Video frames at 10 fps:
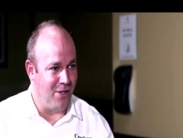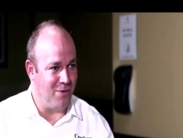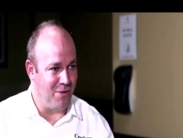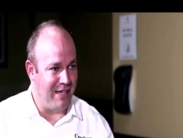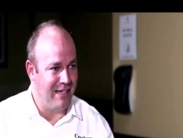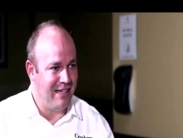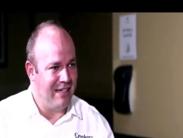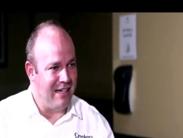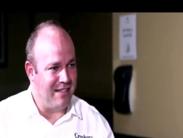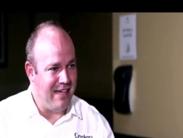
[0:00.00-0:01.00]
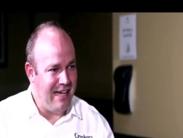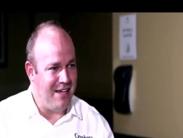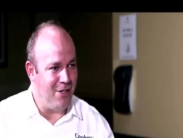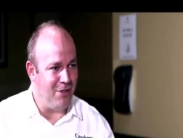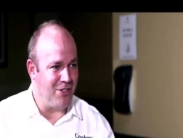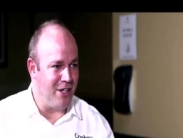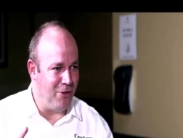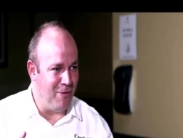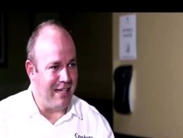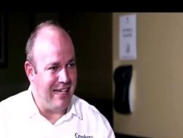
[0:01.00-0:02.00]
to me and say, hey, what should I
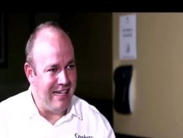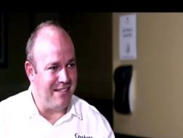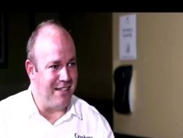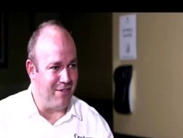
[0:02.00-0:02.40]
do with my kids and